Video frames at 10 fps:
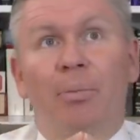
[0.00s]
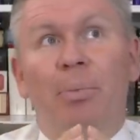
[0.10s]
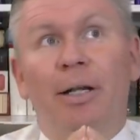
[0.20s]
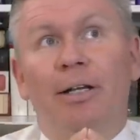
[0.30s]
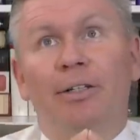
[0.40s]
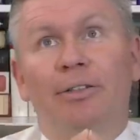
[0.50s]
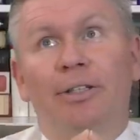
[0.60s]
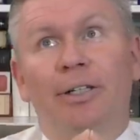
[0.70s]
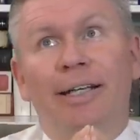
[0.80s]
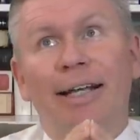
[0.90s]
But
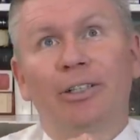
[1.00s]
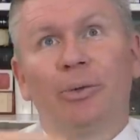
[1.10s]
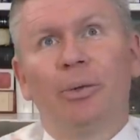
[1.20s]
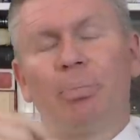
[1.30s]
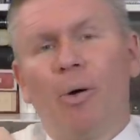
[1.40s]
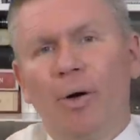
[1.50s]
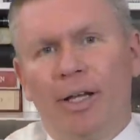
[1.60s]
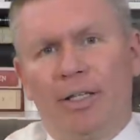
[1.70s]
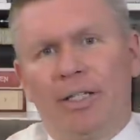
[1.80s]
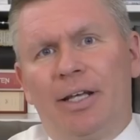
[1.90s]
to get to a
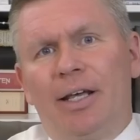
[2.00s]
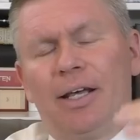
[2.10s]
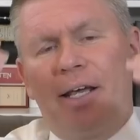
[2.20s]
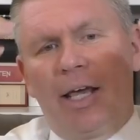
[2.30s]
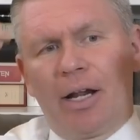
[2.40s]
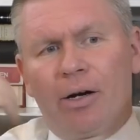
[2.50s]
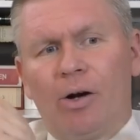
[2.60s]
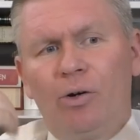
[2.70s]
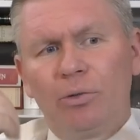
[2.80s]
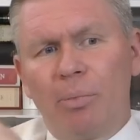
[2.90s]
point in our
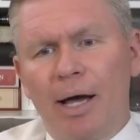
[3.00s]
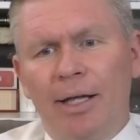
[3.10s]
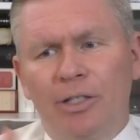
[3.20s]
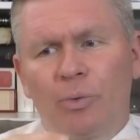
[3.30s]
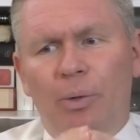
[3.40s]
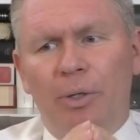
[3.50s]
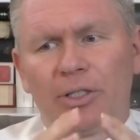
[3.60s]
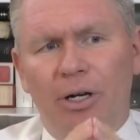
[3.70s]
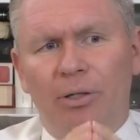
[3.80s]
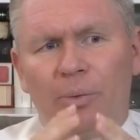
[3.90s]
own minds where we
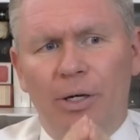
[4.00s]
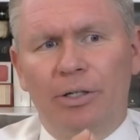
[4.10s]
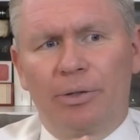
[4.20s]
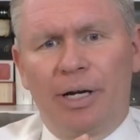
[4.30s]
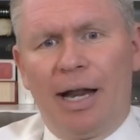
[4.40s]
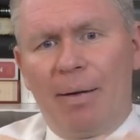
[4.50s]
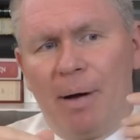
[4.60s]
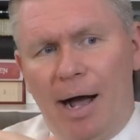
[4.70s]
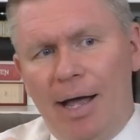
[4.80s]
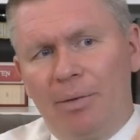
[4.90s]
start wondering, am
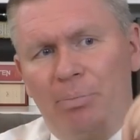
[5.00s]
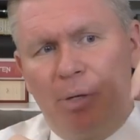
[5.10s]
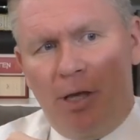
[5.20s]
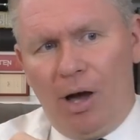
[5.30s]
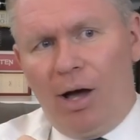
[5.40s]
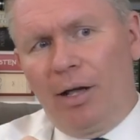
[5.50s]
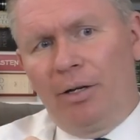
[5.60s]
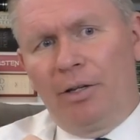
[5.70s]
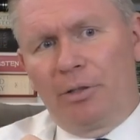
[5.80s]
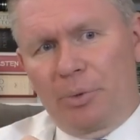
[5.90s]
I
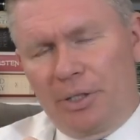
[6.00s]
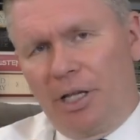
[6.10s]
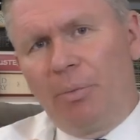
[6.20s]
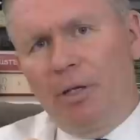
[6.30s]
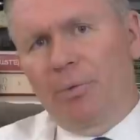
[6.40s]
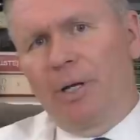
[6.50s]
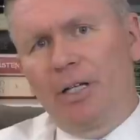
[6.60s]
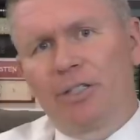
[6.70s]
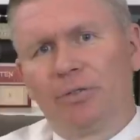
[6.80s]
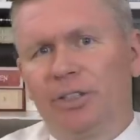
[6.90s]
beyond the redeeming
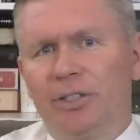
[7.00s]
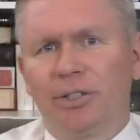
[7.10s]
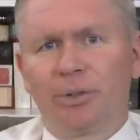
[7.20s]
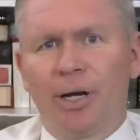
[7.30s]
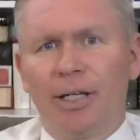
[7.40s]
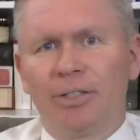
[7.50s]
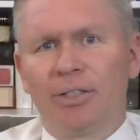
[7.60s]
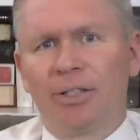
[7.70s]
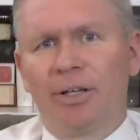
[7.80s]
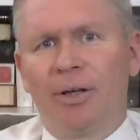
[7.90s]
reach of Jesus
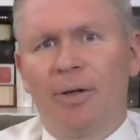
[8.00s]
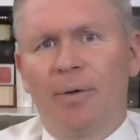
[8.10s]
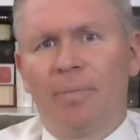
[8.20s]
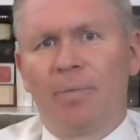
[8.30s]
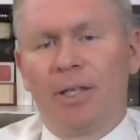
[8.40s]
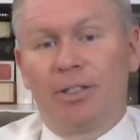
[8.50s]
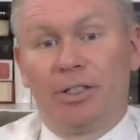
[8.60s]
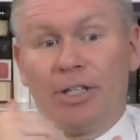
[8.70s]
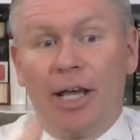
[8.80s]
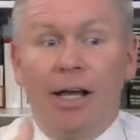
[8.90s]
Christ? Is the
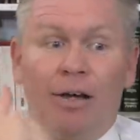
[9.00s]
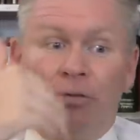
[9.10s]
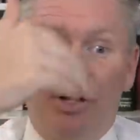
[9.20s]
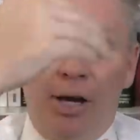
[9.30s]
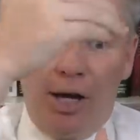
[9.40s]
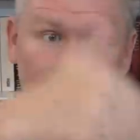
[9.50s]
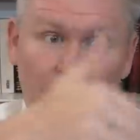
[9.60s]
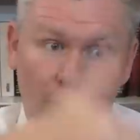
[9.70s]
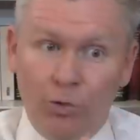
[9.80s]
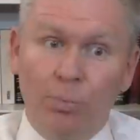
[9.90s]
day of
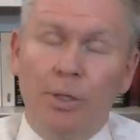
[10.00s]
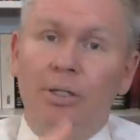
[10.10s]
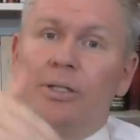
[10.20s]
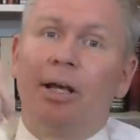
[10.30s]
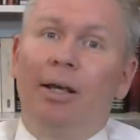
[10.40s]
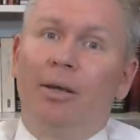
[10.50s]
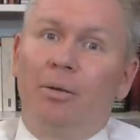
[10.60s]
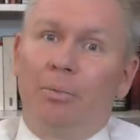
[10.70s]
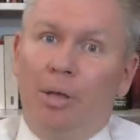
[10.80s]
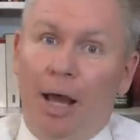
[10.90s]
atonement
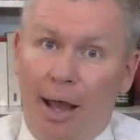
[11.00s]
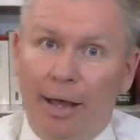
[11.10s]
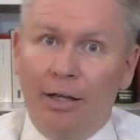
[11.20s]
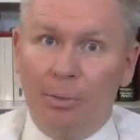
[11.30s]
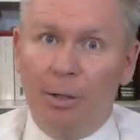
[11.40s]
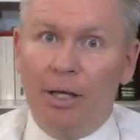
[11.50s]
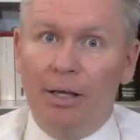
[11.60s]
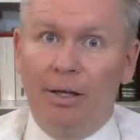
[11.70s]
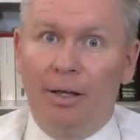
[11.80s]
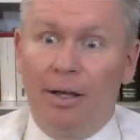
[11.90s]
behind me?